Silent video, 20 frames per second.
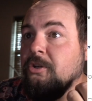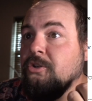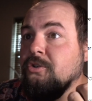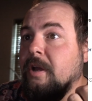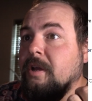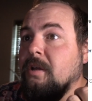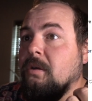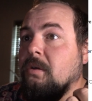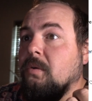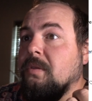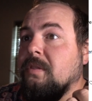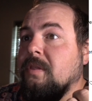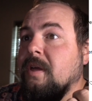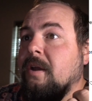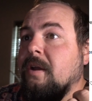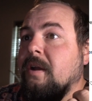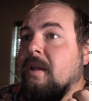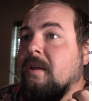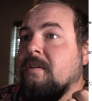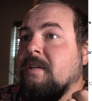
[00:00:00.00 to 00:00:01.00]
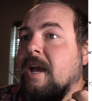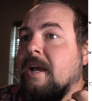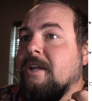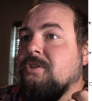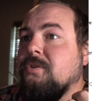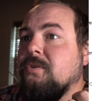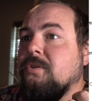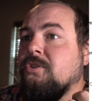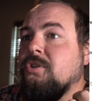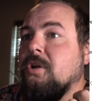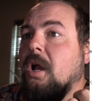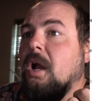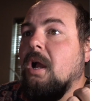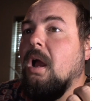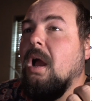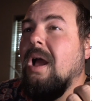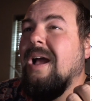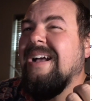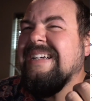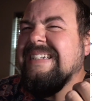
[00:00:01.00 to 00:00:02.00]
a trailer without it attached to a truck.
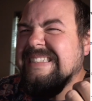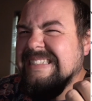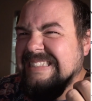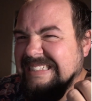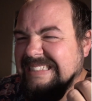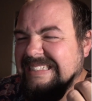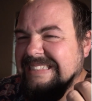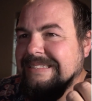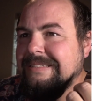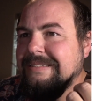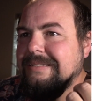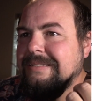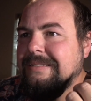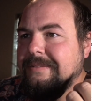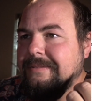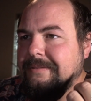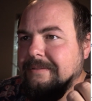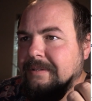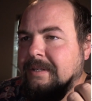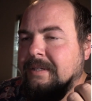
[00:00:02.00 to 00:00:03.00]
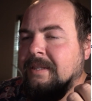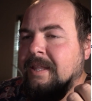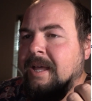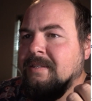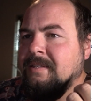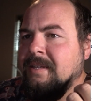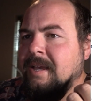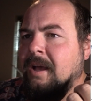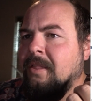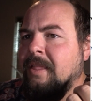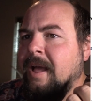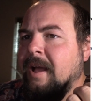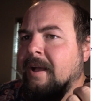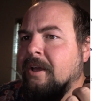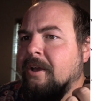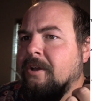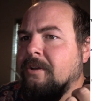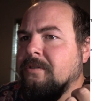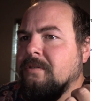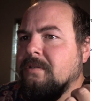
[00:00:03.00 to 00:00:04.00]
And that's how that
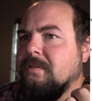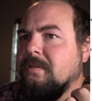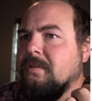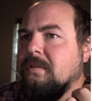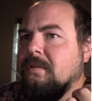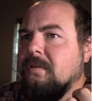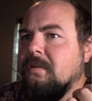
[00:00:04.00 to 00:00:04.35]
goes.